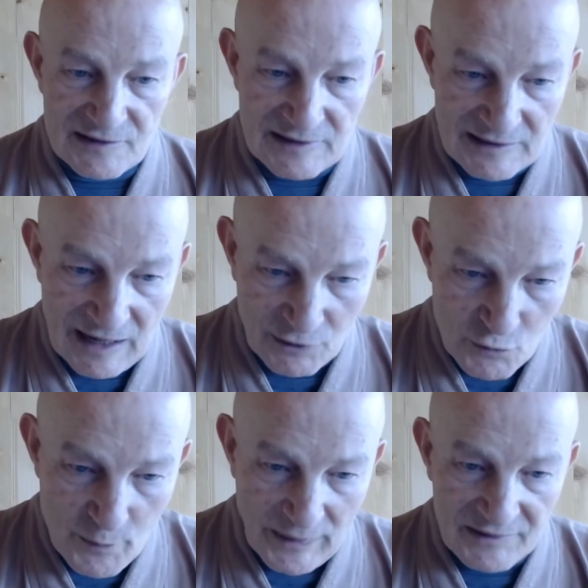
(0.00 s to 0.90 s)

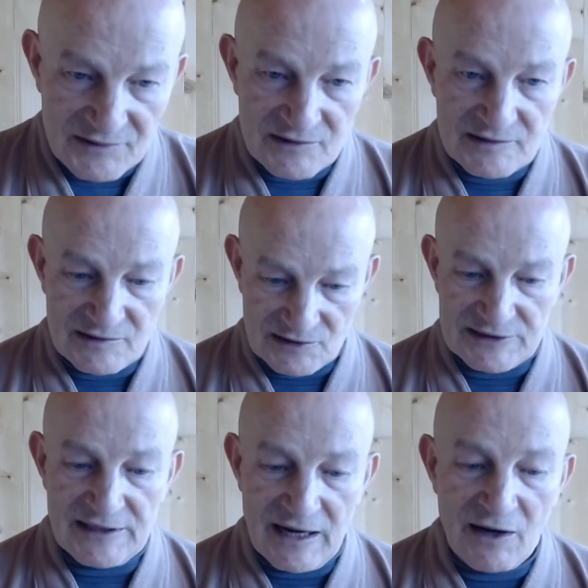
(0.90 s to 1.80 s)
arupas, 3
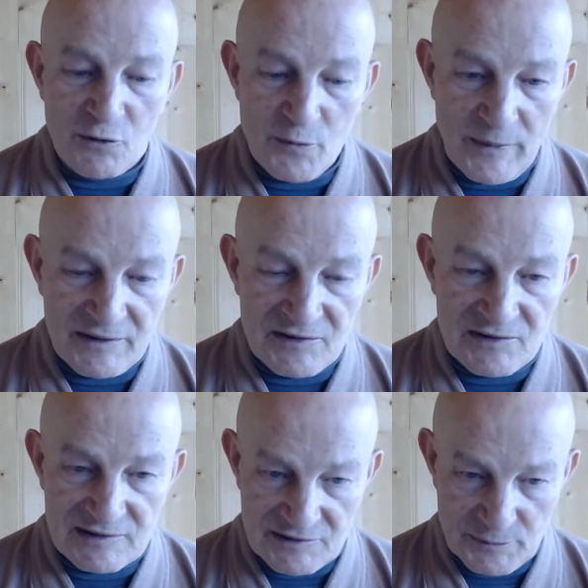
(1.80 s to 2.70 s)
arupas
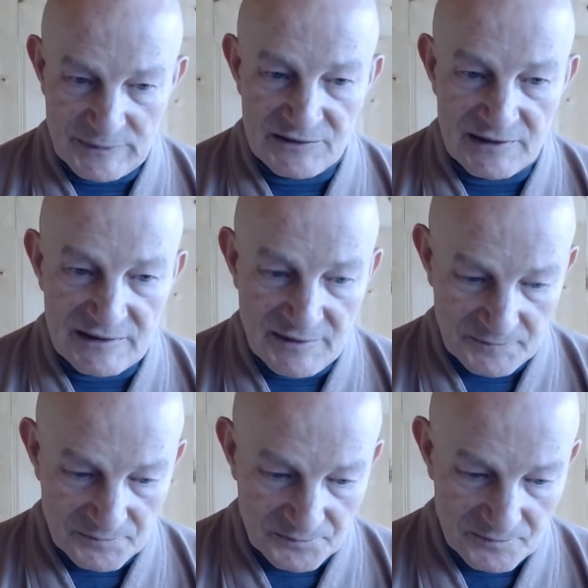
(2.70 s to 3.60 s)
especially,
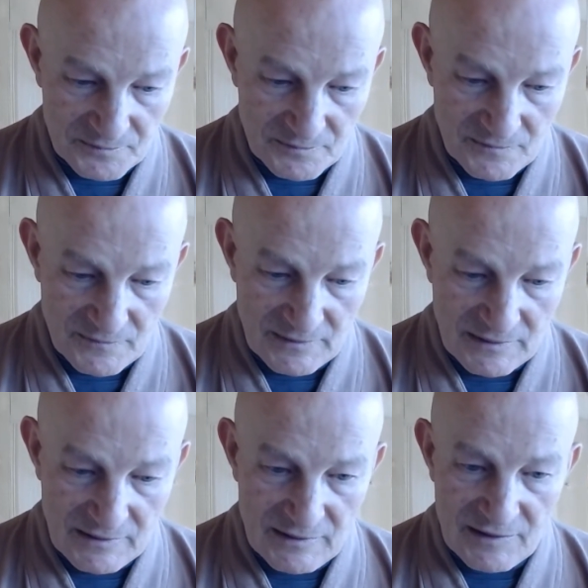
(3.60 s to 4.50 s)

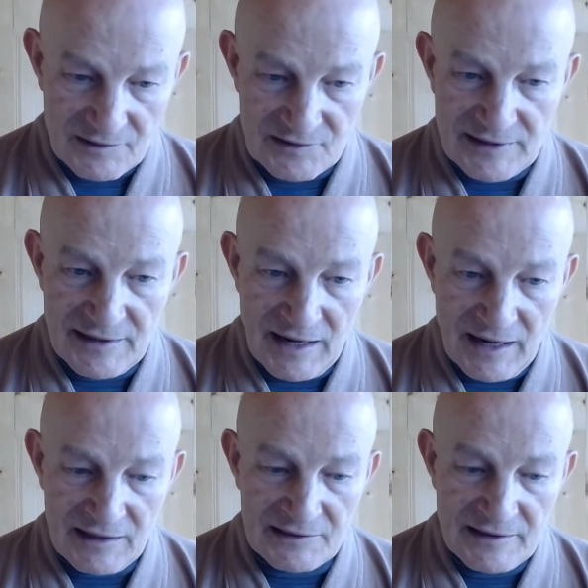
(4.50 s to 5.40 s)
they
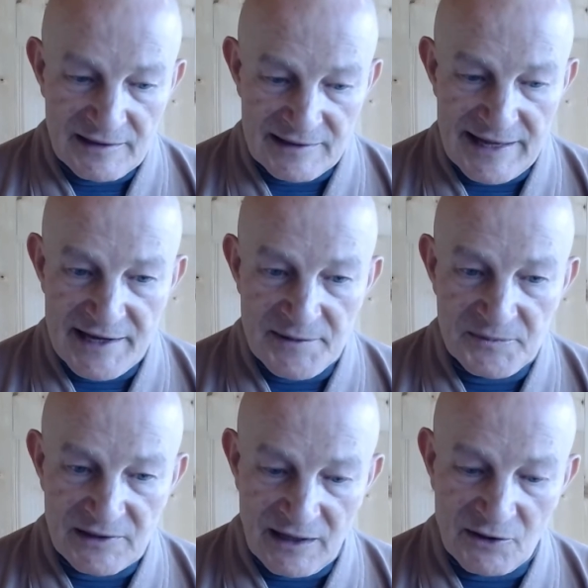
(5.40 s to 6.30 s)
are named
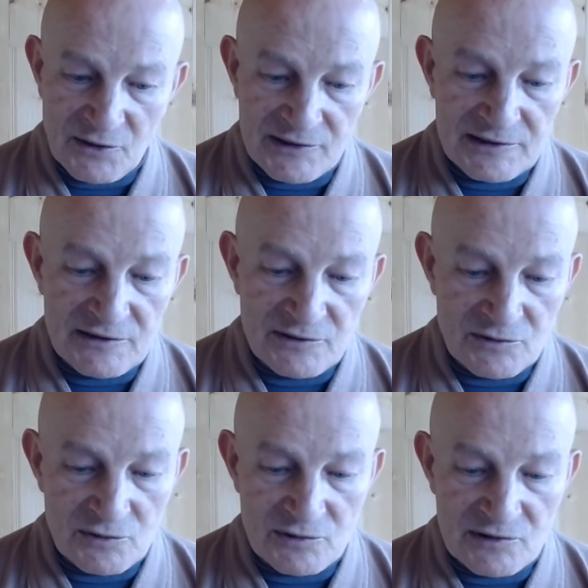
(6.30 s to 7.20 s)
according
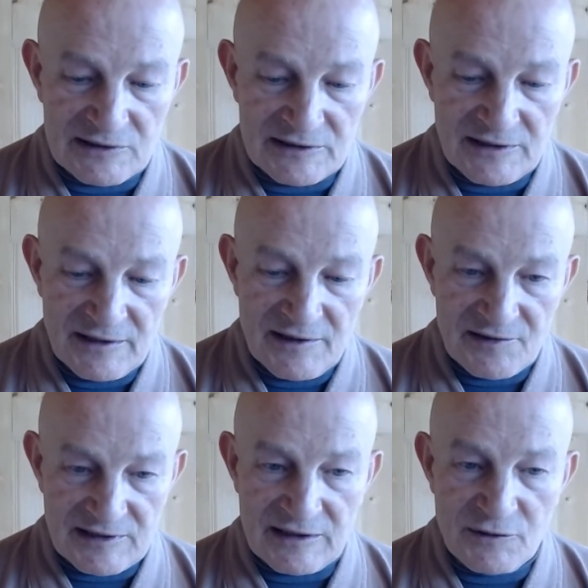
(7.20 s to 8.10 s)
to the
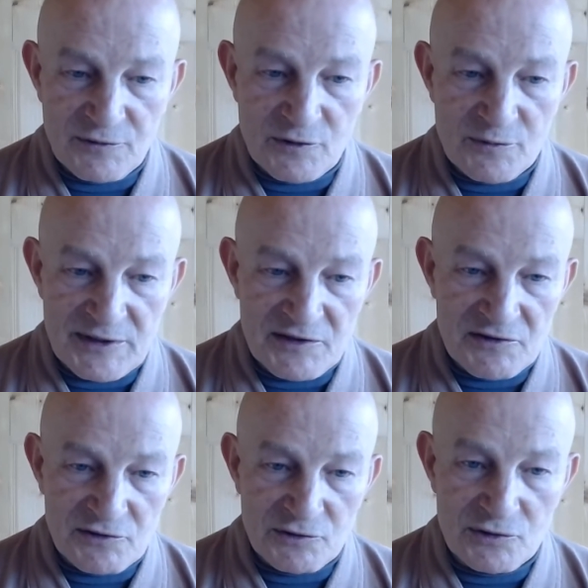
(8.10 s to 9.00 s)
skillful means
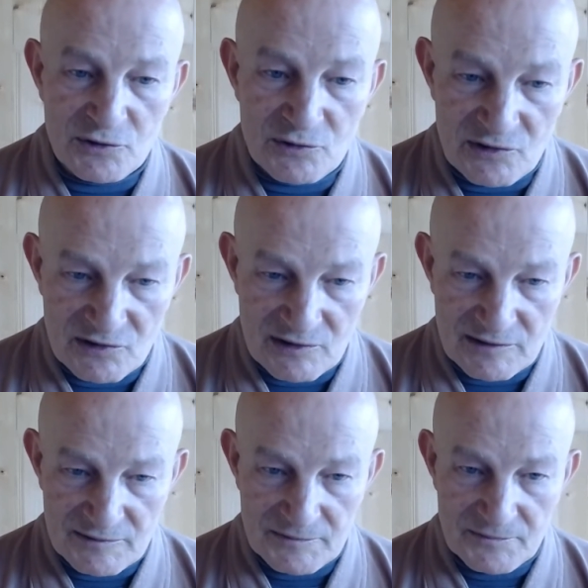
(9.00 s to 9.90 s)
you use.
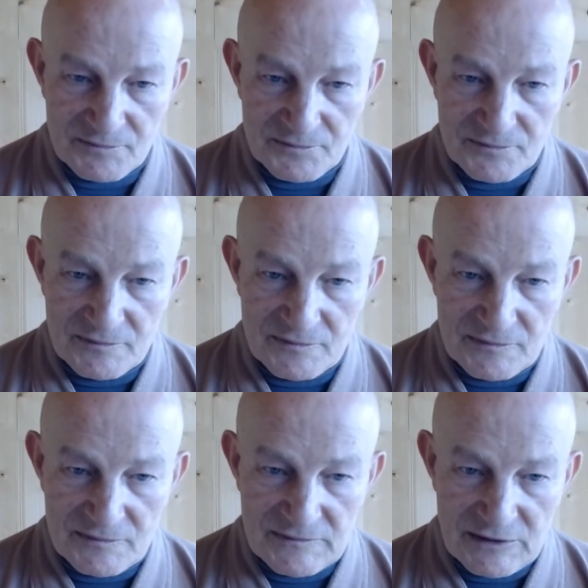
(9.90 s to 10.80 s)

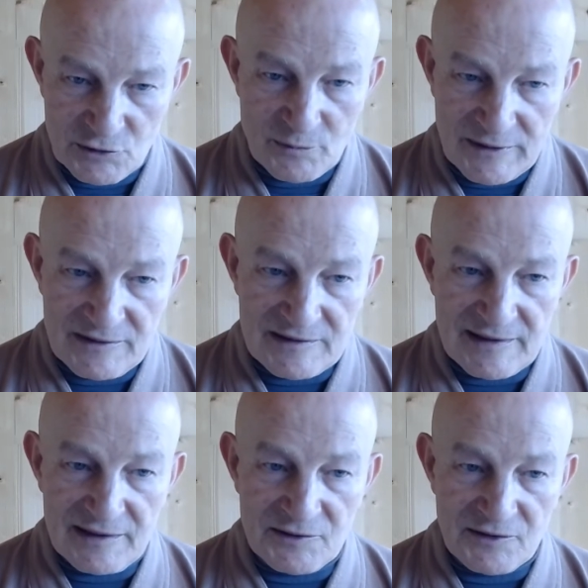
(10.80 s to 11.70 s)
You
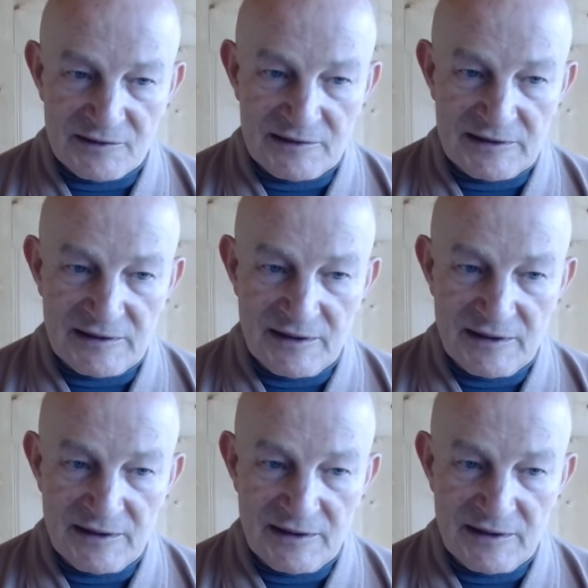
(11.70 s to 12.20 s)
meditate on the